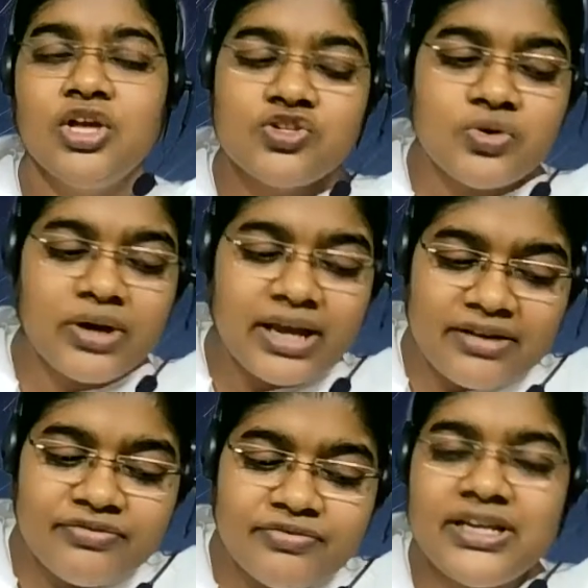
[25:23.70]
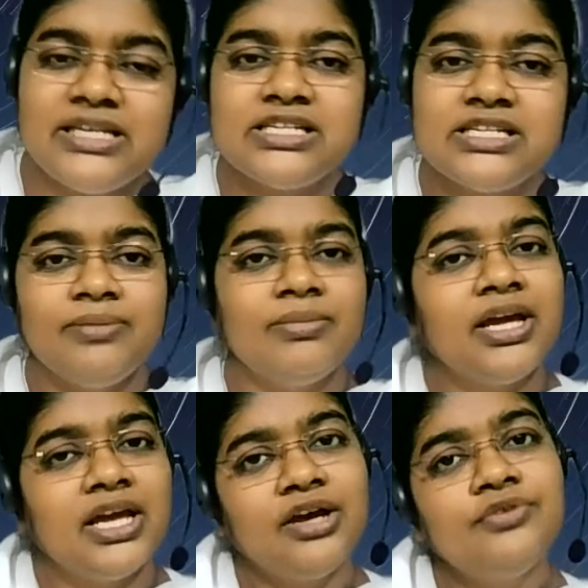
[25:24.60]
So every time
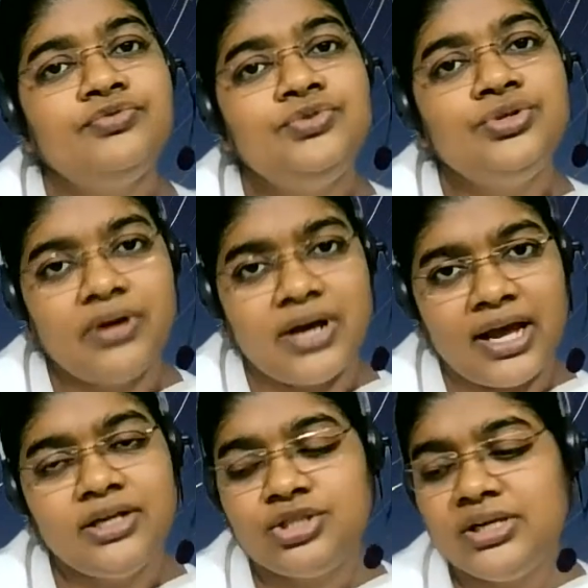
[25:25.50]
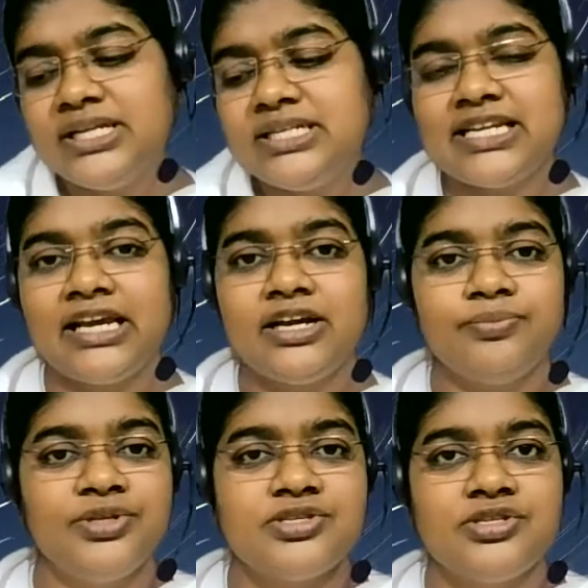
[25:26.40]
I have to actually take up
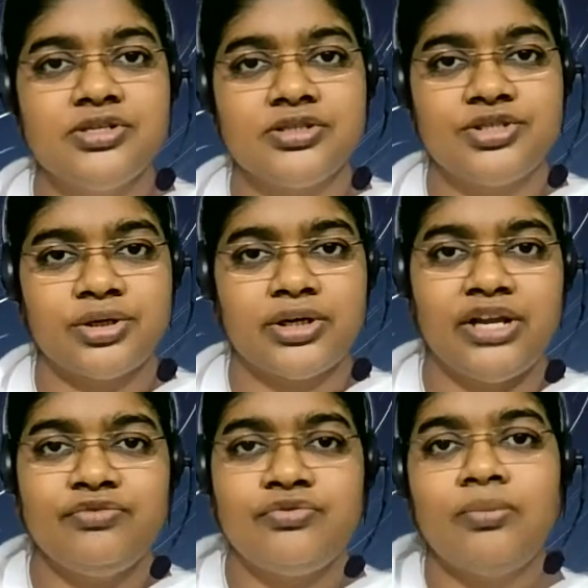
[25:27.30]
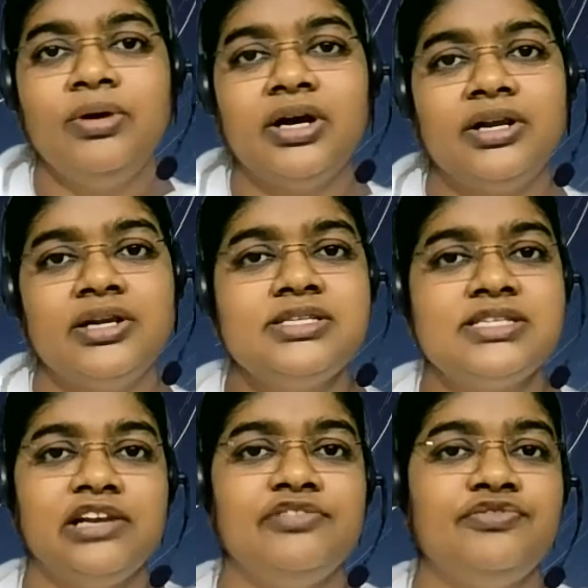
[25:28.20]
this journey from current
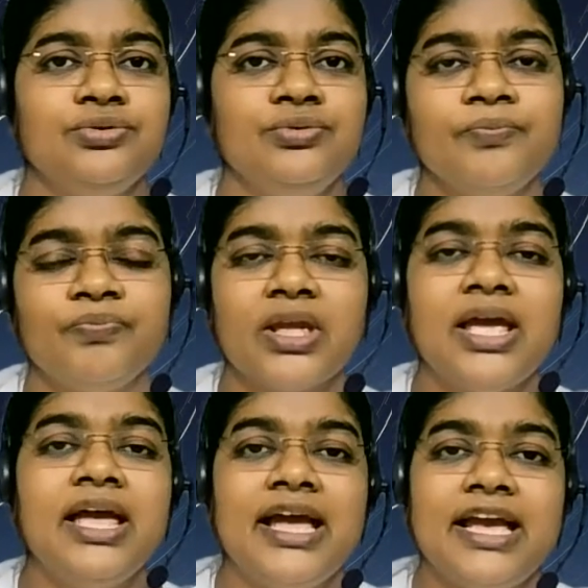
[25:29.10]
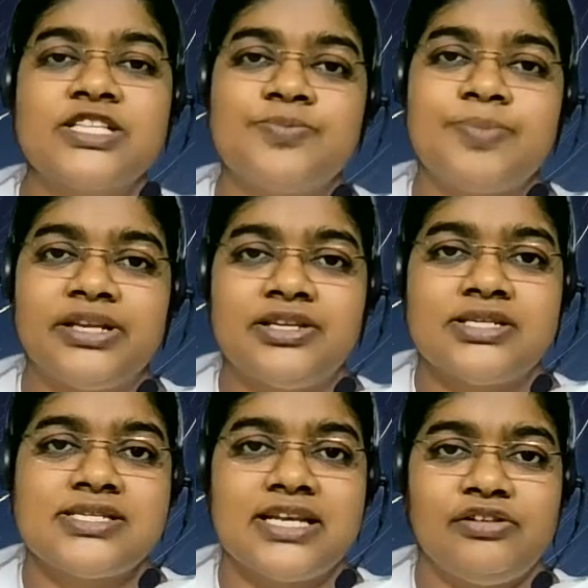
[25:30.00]
self to
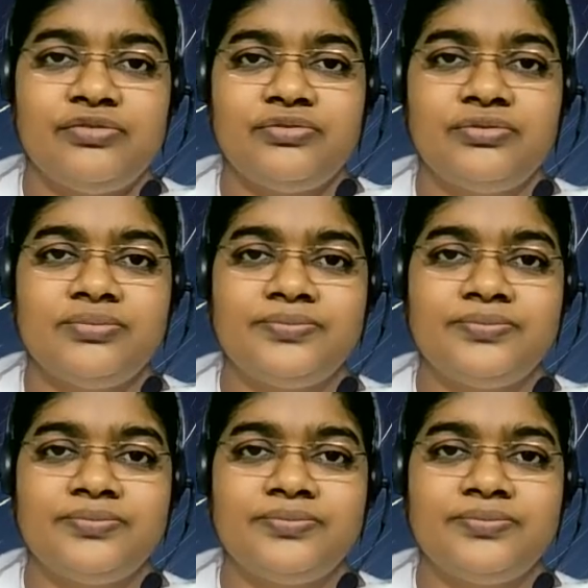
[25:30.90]
expected self.